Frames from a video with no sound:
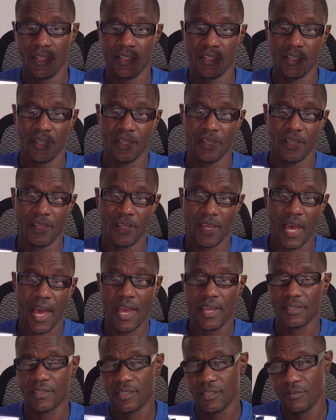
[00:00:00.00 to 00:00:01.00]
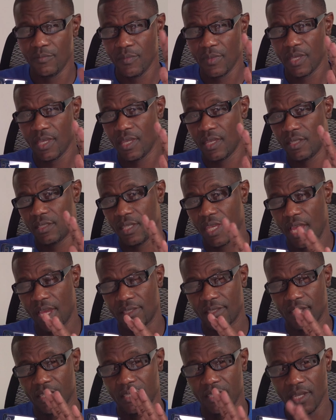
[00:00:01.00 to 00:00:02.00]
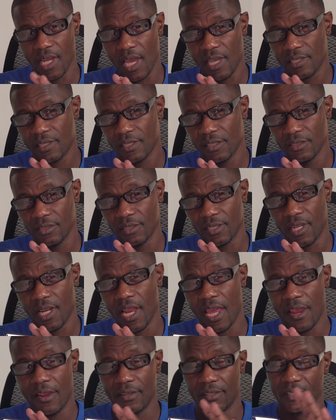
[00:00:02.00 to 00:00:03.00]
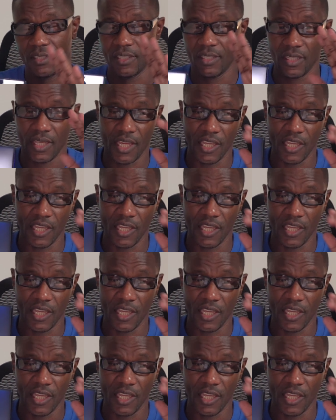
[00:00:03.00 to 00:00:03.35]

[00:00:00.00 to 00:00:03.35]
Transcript: The highs and the mids has a nice little clarity